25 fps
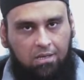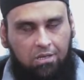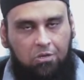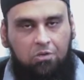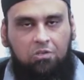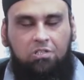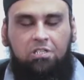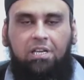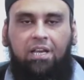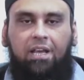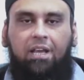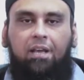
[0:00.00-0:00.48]

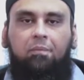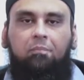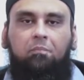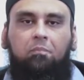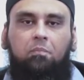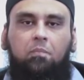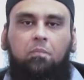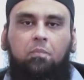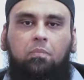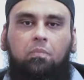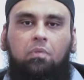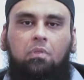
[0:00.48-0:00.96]
You see,
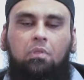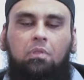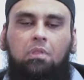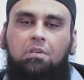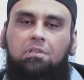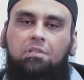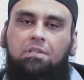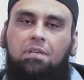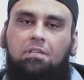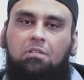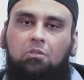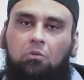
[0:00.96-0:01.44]

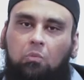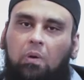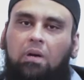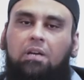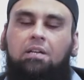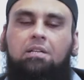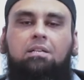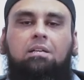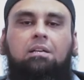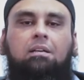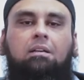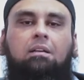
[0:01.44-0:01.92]
this is
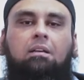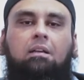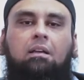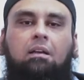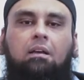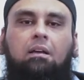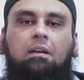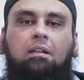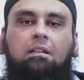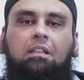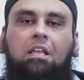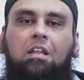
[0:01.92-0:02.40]
what
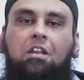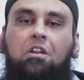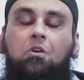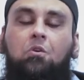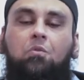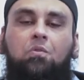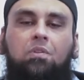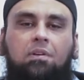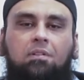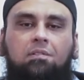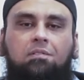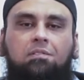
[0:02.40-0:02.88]
the
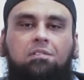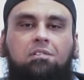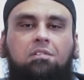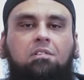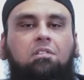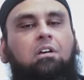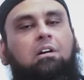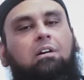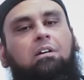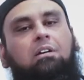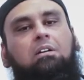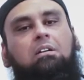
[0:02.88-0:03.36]
Newton's
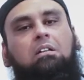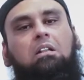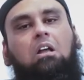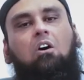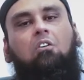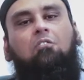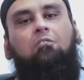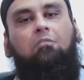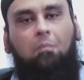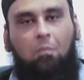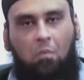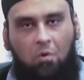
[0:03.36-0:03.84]
third
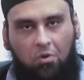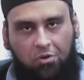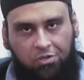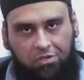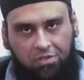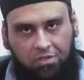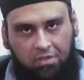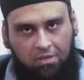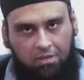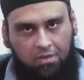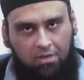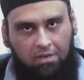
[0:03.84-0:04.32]
law of
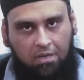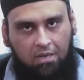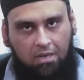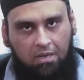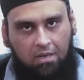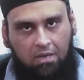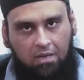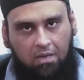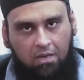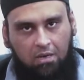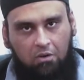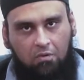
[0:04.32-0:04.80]
motion.
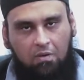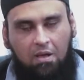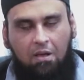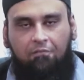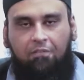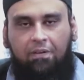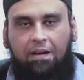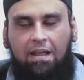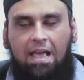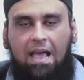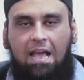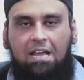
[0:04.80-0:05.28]
To
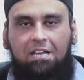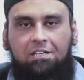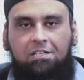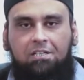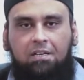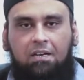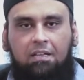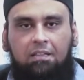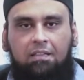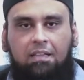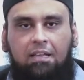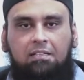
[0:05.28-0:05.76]
every
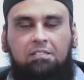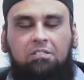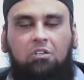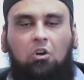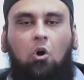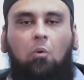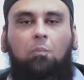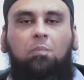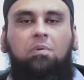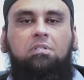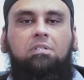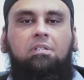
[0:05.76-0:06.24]
action, there is
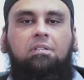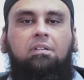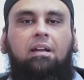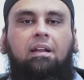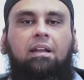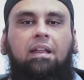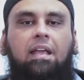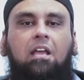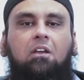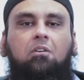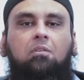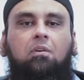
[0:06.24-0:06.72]
an opposite
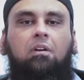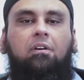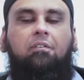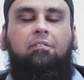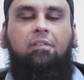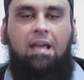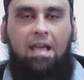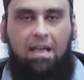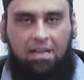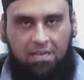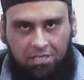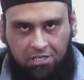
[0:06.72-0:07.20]
and equal
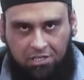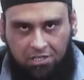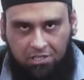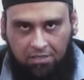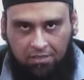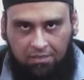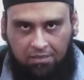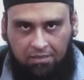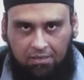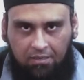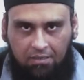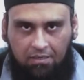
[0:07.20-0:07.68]

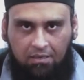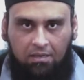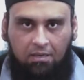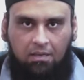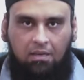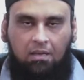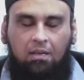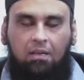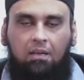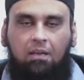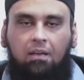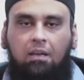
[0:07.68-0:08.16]
reaction.
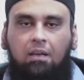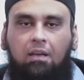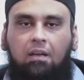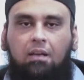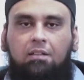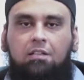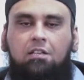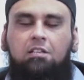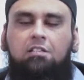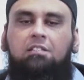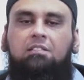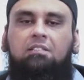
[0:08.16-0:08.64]

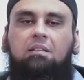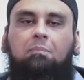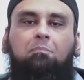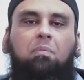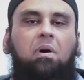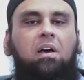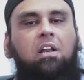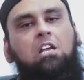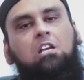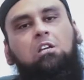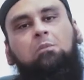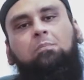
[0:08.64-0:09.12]
This is the
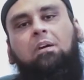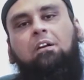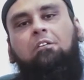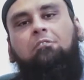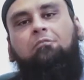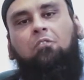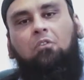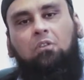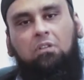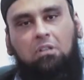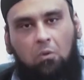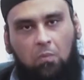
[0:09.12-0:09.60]

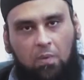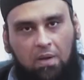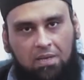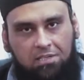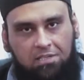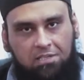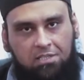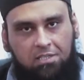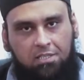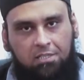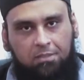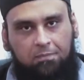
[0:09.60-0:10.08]
punishment for the
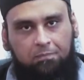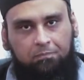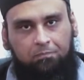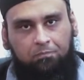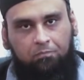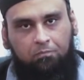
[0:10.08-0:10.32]
West.